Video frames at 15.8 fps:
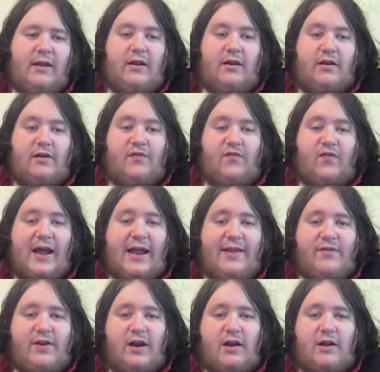There's five
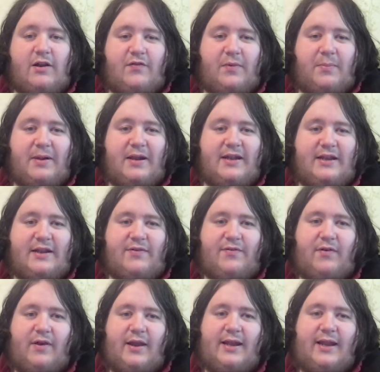cards from Monday to
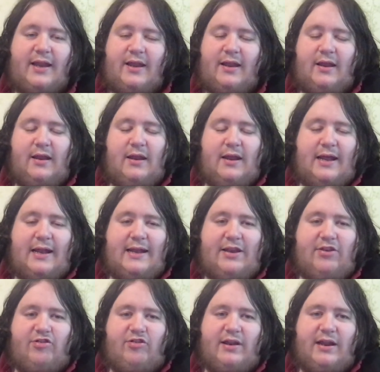Friday and
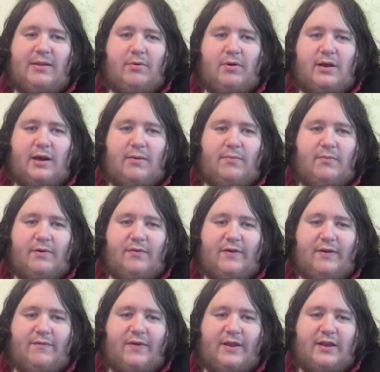each day will come with a
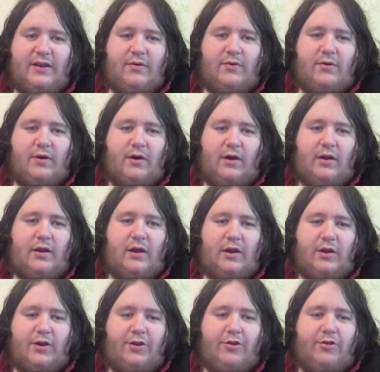video on our
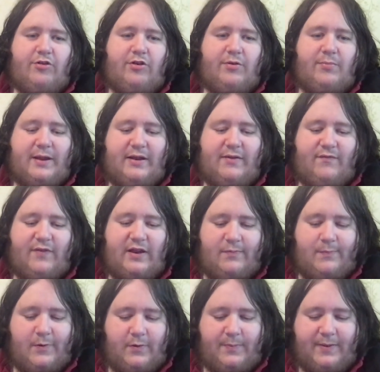YouTube and
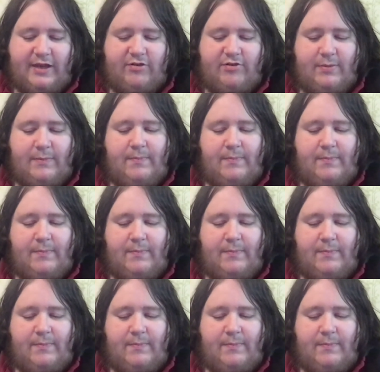Facebook page.